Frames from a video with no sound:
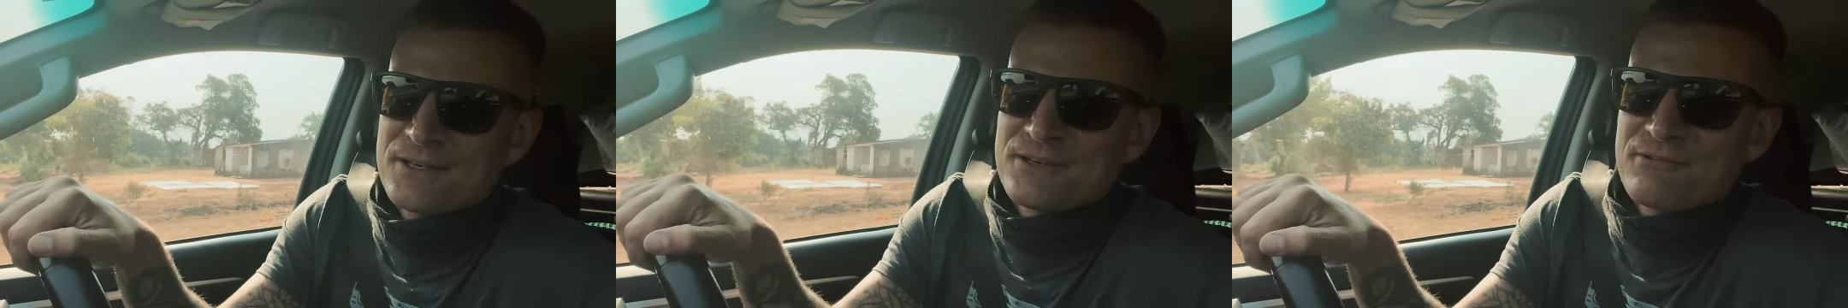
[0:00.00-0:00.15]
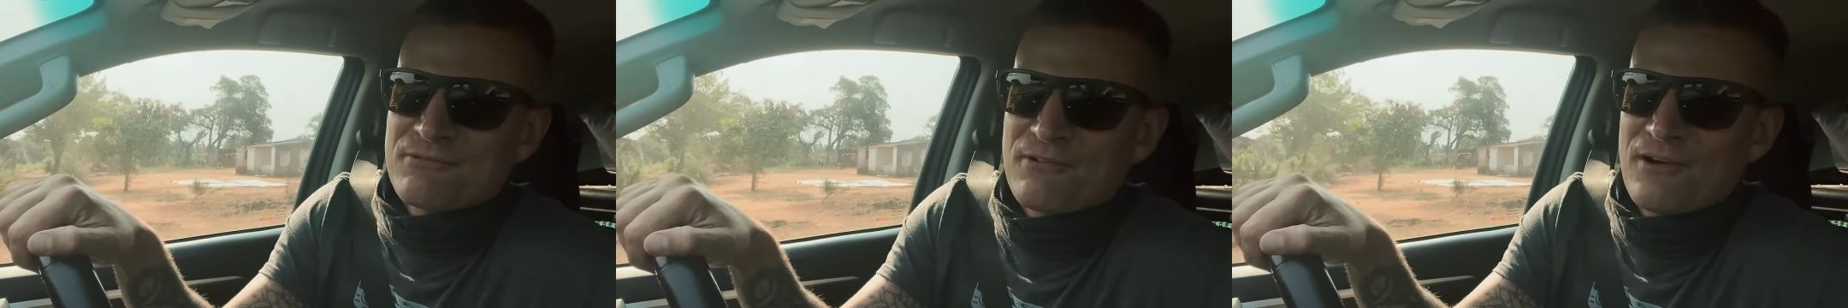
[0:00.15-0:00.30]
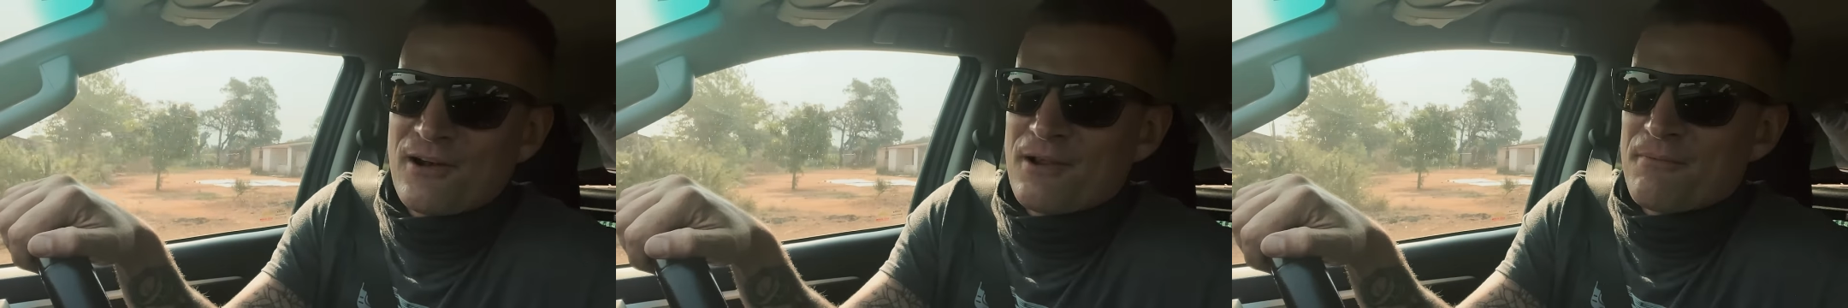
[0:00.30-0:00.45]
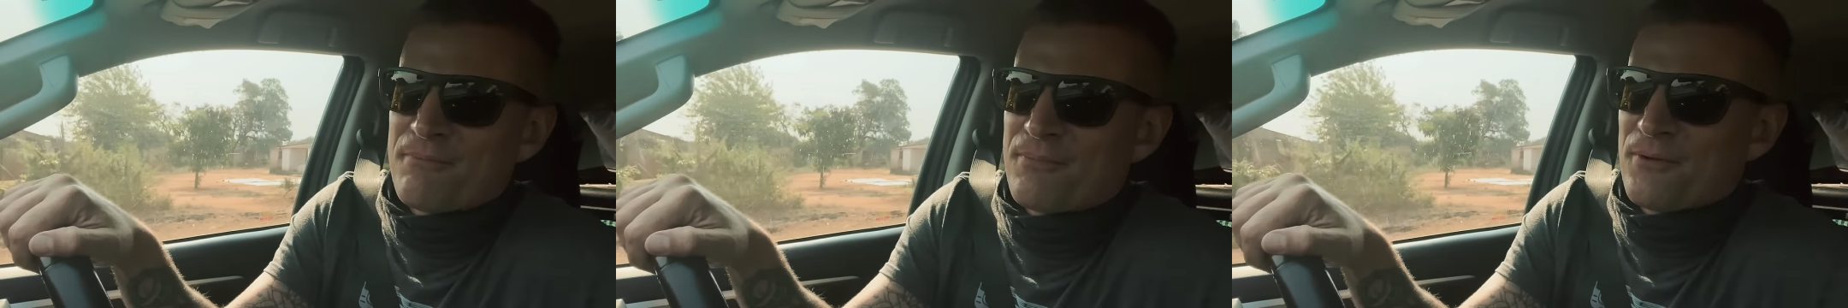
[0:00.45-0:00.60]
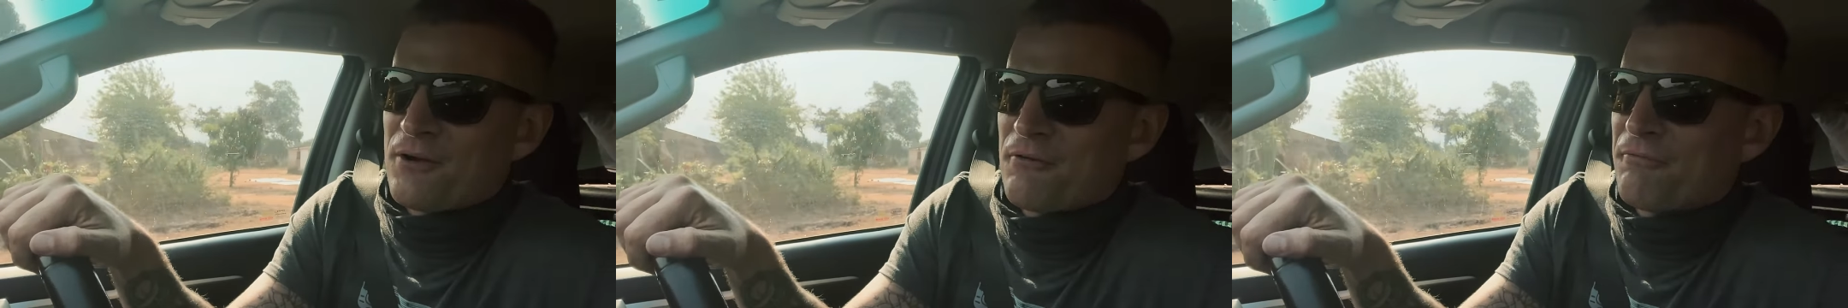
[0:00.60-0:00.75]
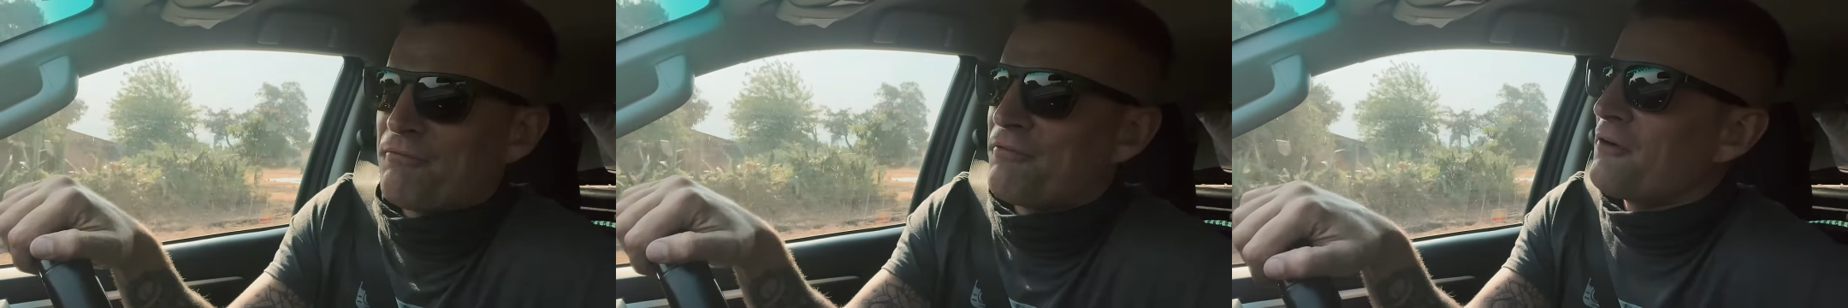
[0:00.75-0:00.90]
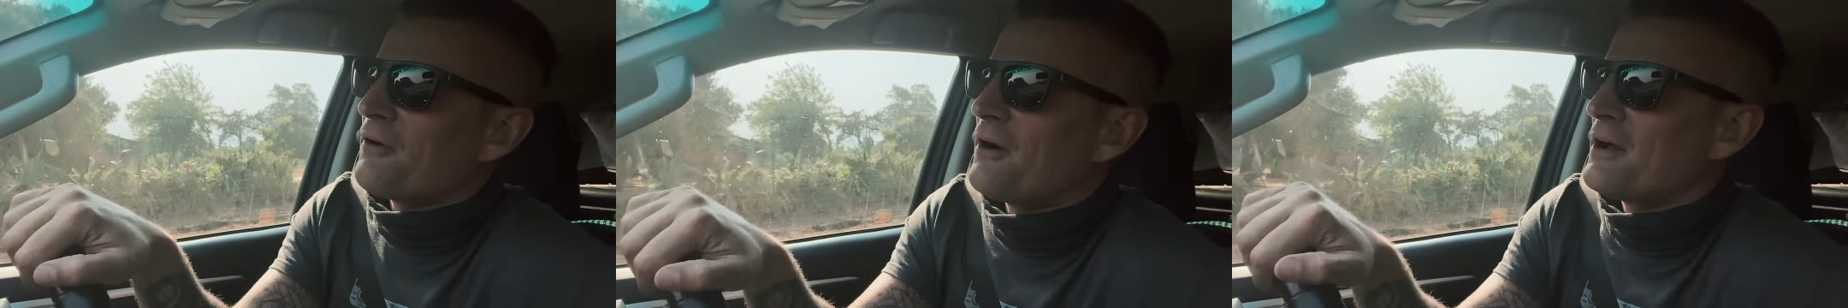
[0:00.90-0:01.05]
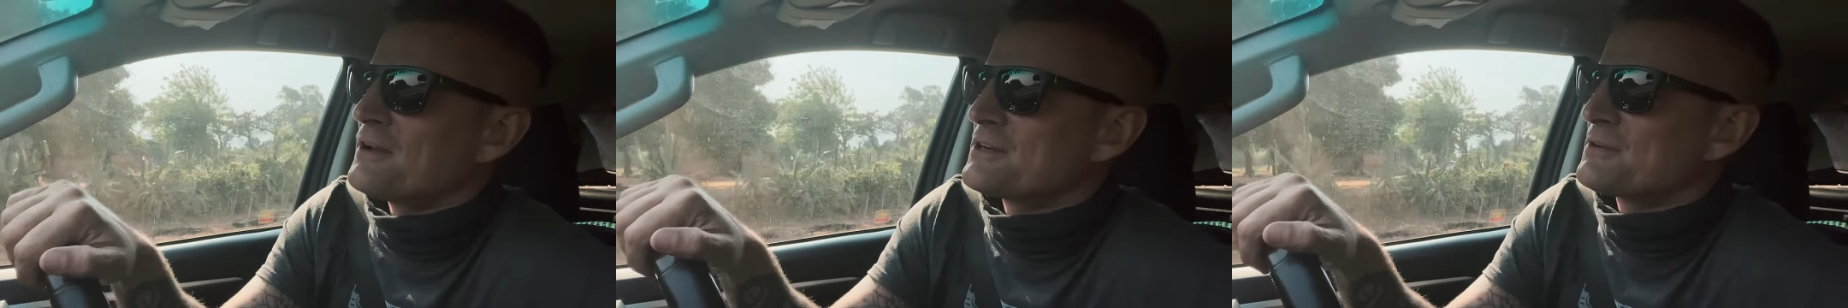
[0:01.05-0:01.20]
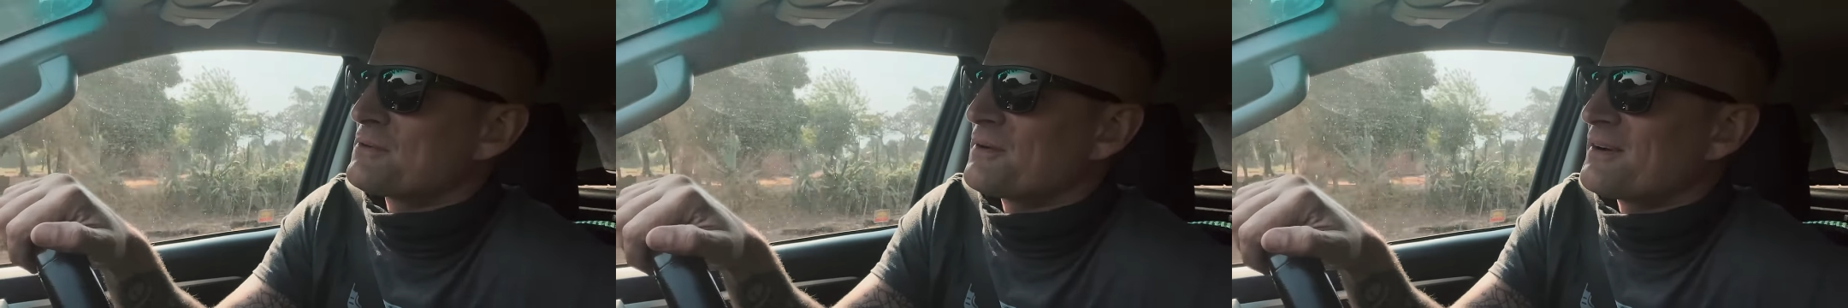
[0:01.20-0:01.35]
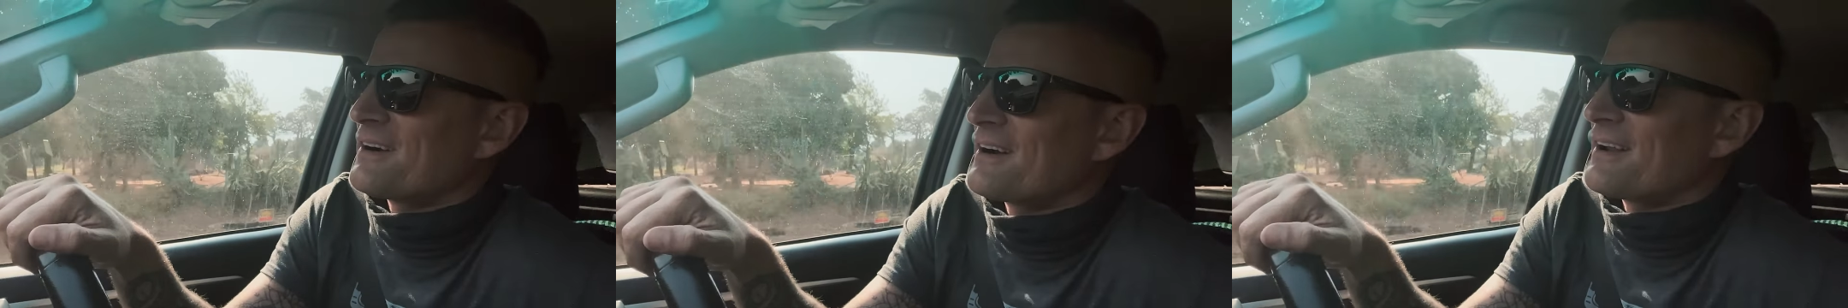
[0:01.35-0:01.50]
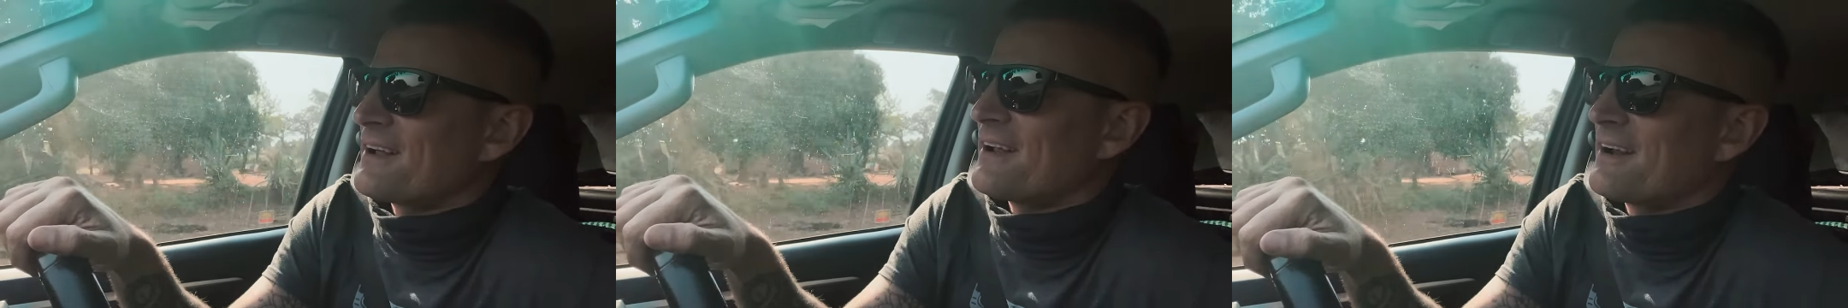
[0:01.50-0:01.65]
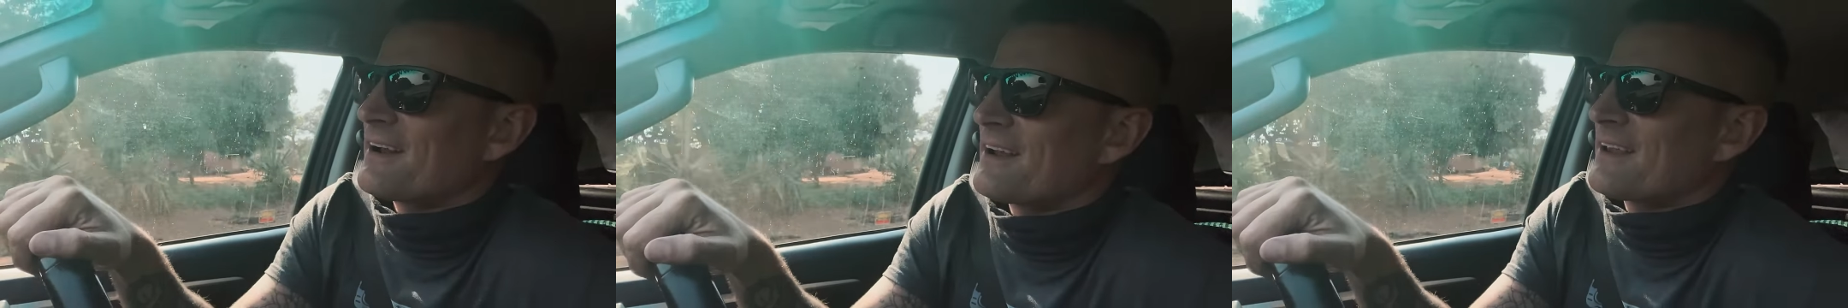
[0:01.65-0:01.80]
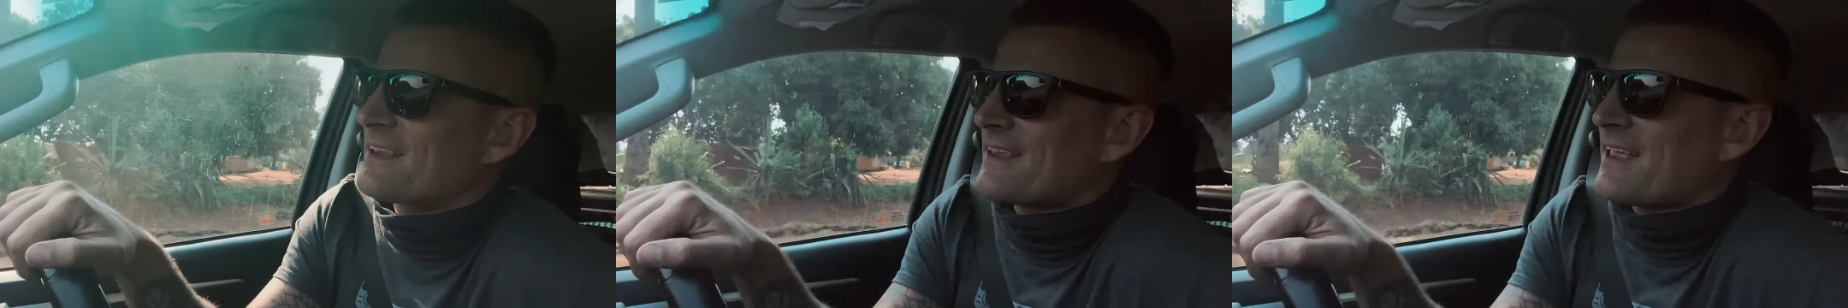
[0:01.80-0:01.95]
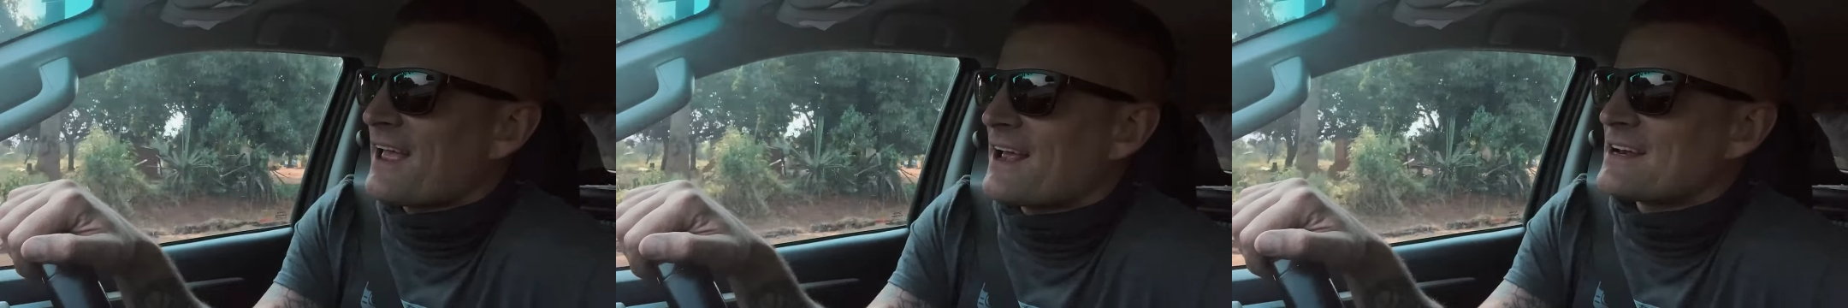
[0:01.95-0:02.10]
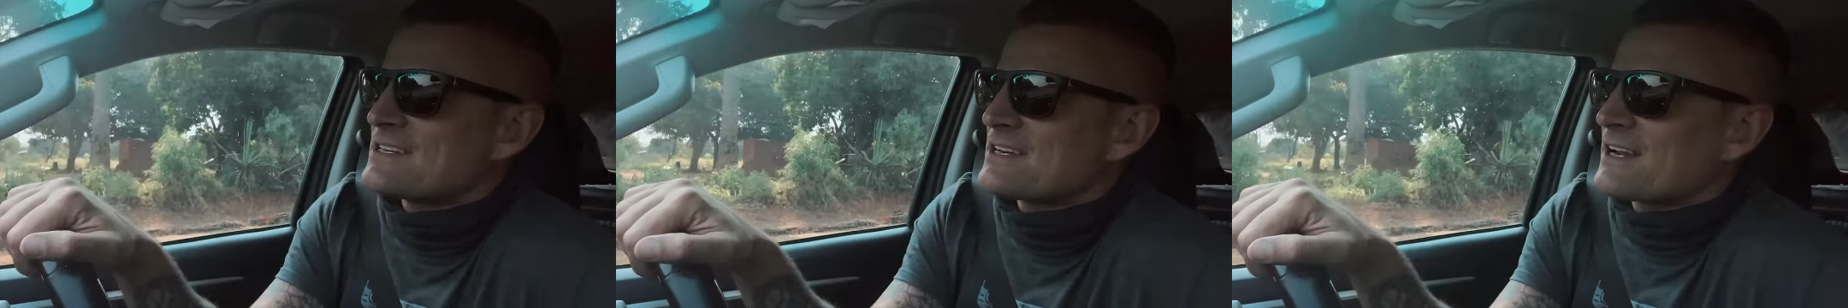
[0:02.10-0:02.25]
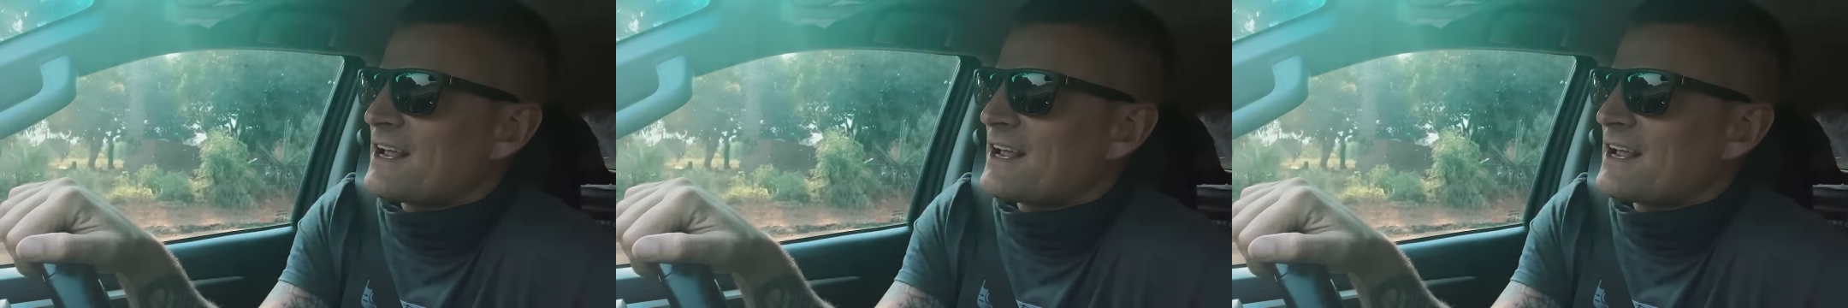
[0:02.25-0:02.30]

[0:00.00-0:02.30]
is really beautiful. I just wanted to catch you